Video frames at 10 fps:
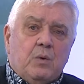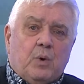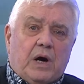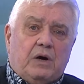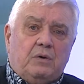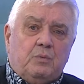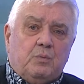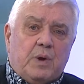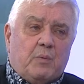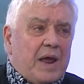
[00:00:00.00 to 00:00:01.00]
Well,
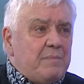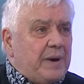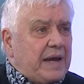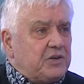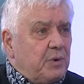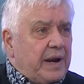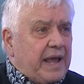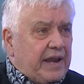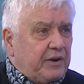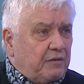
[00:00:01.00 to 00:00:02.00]
we went back to our
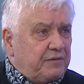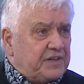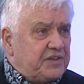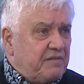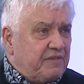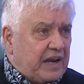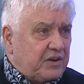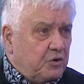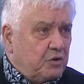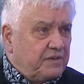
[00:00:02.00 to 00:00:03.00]
head office in
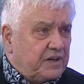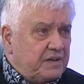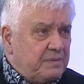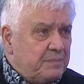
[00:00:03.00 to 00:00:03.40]
Vancouver,